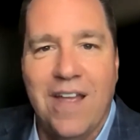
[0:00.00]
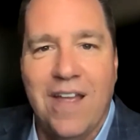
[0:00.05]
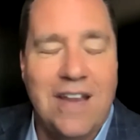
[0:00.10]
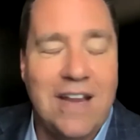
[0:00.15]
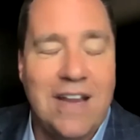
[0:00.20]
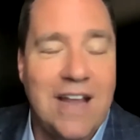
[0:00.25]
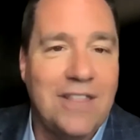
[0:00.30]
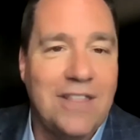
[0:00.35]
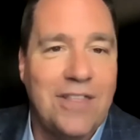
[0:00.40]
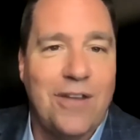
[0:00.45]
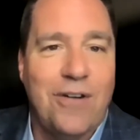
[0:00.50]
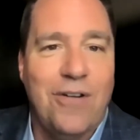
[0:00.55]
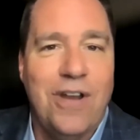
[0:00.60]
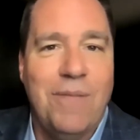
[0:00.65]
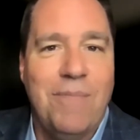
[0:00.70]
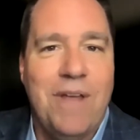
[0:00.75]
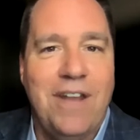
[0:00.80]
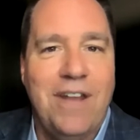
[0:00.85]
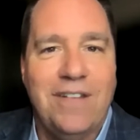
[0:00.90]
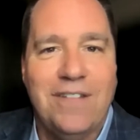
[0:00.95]
You got 30
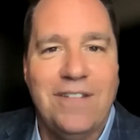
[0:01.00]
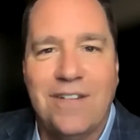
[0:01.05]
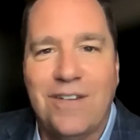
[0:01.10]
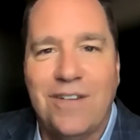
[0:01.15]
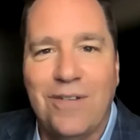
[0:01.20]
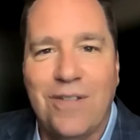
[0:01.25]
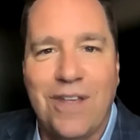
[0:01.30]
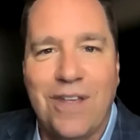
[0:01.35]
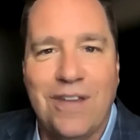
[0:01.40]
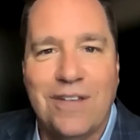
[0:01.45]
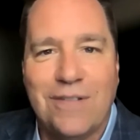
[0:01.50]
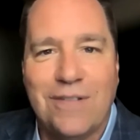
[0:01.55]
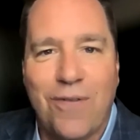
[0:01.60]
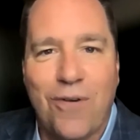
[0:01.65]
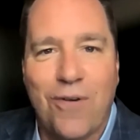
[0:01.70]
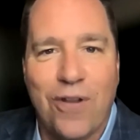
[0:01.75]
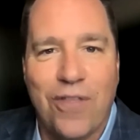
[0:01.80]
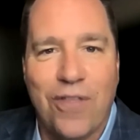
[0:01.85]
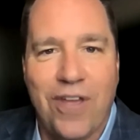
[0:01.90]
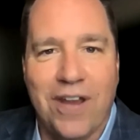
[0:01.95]
minutes, do these
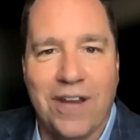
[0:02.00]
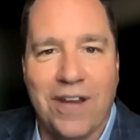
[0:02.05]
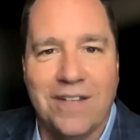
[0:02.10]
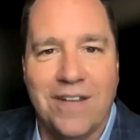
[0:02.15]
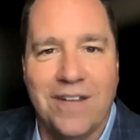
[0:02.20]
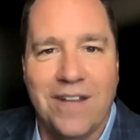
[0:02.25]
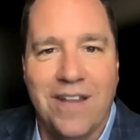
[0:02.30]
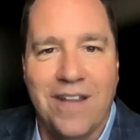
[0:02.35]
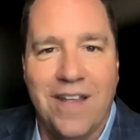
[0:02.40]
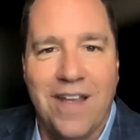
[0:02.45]
4 things.